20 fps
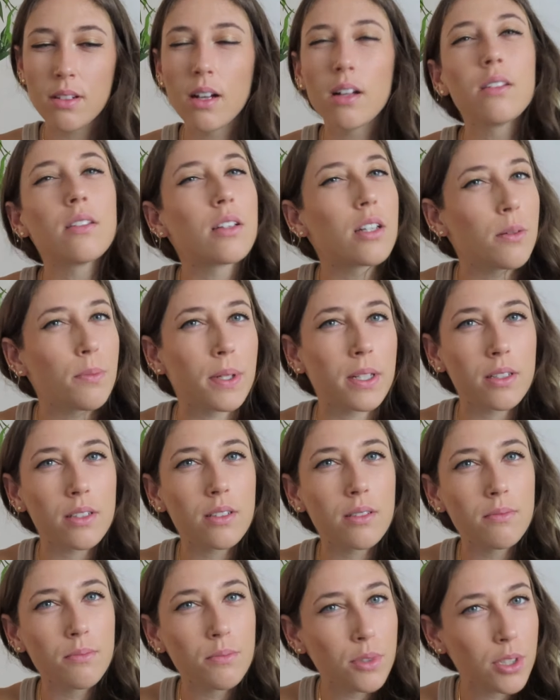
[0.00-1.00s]
a little bit
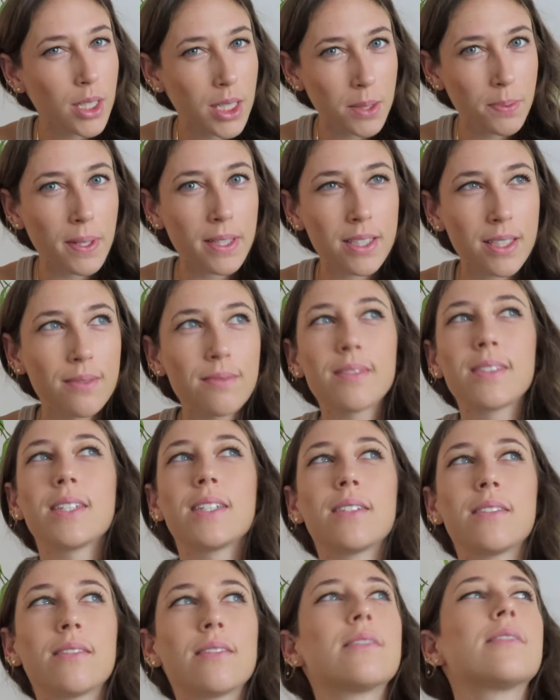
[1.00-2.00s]
more expensive
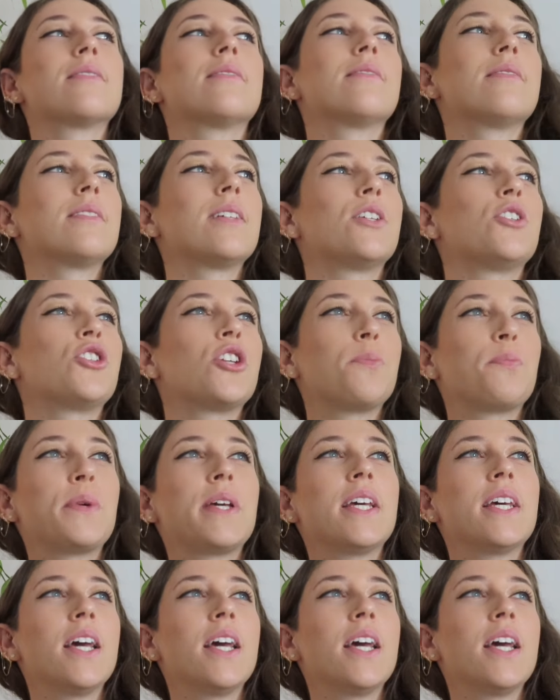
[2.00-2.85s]
than they should be.